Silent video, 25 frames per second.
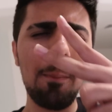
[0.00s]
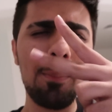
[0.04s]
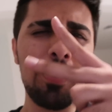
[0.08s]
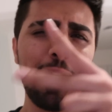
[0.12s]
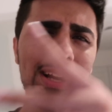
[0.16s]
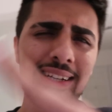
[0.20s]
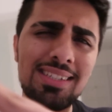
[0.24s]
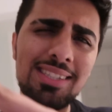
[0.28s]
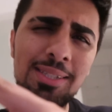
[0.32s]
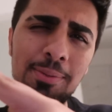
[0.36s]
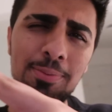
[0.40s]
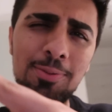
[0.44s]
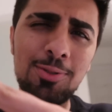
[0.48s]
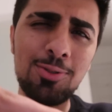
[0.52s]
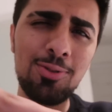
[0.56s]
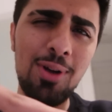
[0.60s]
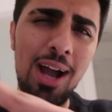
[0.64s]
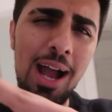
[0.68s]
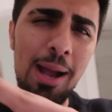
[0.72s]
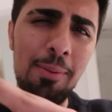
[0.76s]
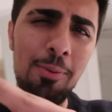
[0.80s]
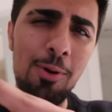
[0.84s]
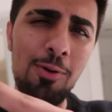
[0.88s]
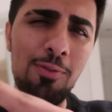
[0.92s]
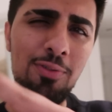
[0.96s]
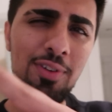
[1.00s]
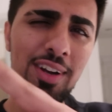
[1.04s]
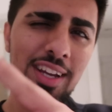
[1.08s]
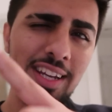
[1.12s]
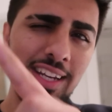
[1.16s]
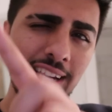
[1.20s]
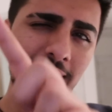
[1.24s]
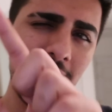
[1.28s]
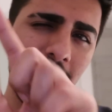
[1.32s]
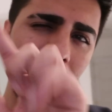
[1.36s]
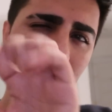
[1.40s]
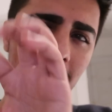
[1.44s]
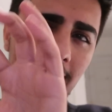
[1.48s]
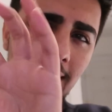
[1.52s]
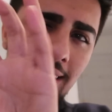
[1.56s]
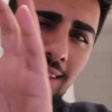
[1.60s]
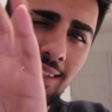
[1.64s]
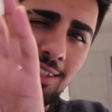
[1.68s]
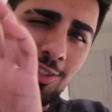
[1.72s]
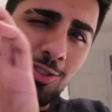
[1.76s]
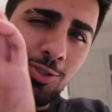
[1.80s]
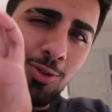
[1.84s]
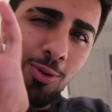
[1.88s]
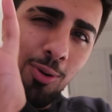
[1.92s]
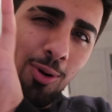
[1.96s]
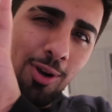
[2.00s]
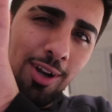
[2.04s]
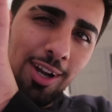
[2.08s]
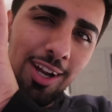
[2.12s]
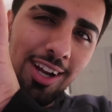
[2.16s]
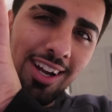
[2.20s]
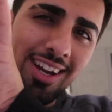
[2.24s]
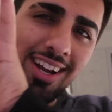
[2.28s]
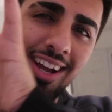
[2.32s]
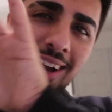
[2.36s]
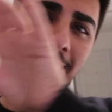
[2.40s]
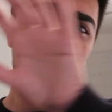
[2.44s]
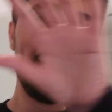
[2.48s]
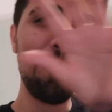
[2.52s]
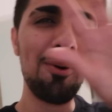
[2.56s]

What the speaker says: Press subscribe over here in this corner.